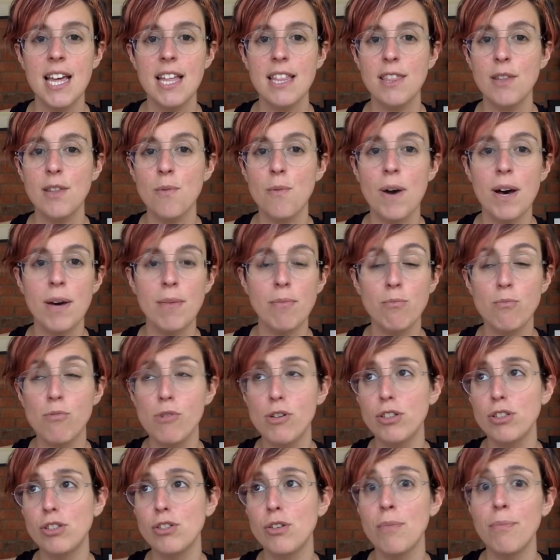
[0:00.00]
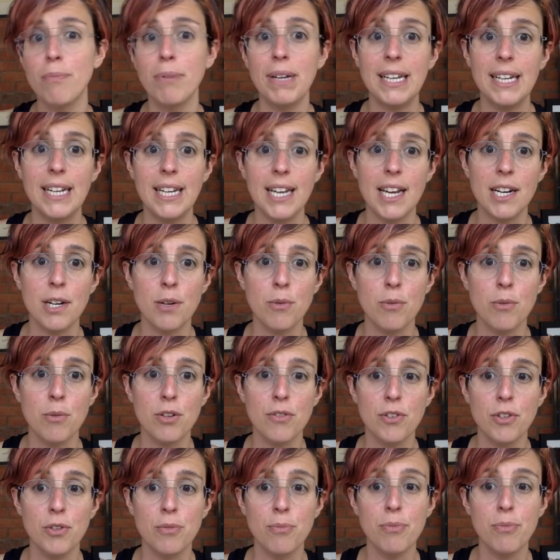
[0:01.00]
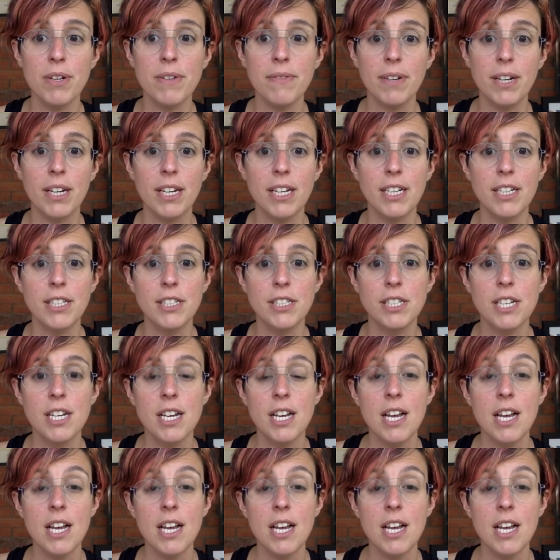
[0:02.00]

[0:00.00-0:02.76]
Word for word: the one was completely unaware of her privilege